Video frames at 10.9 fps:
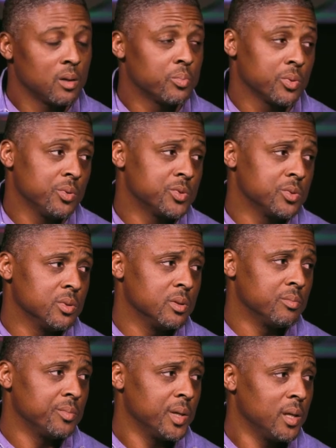had to prove to him.
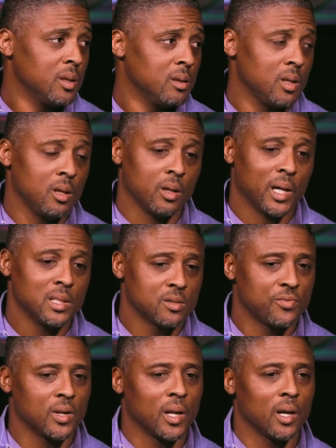And, you know, I
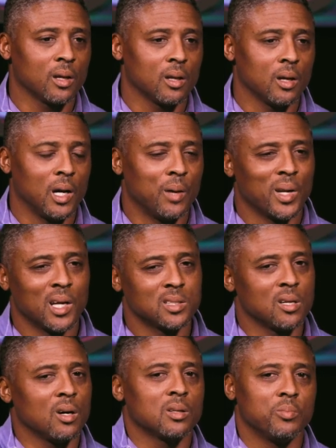just feel like I'm not
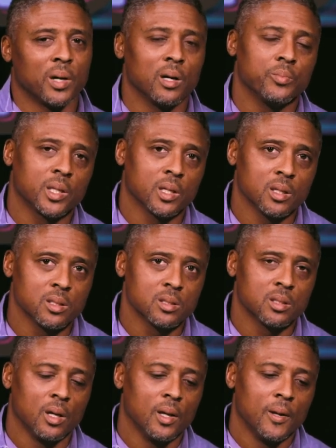talked about
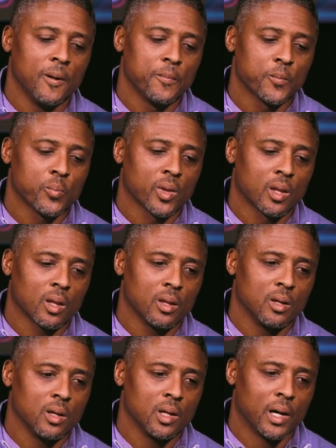because
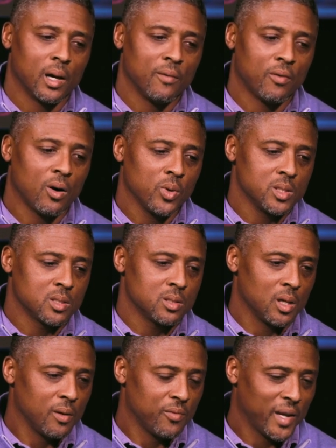
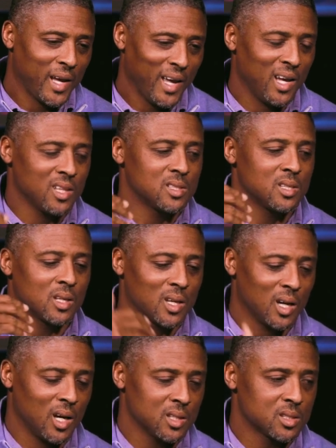I've had to
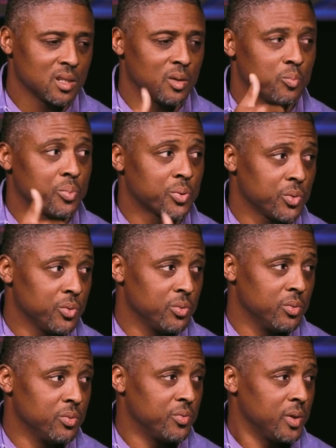constantly
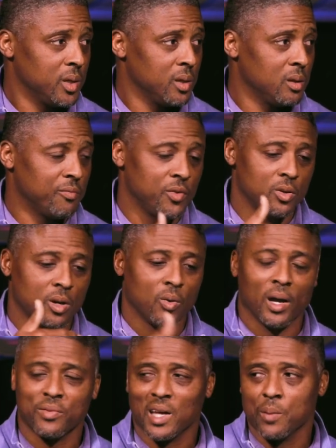prove. And if you
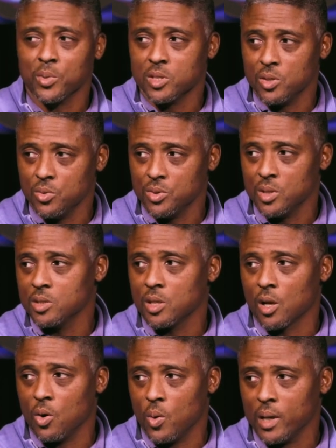don't have the opportunities
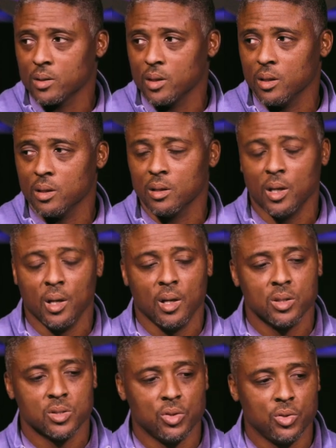to go out there
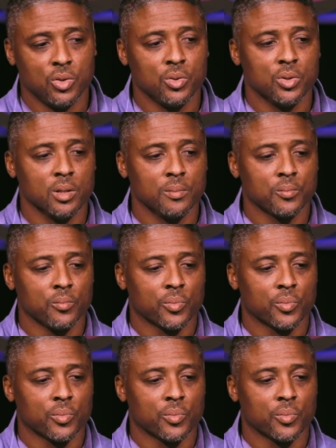to do it,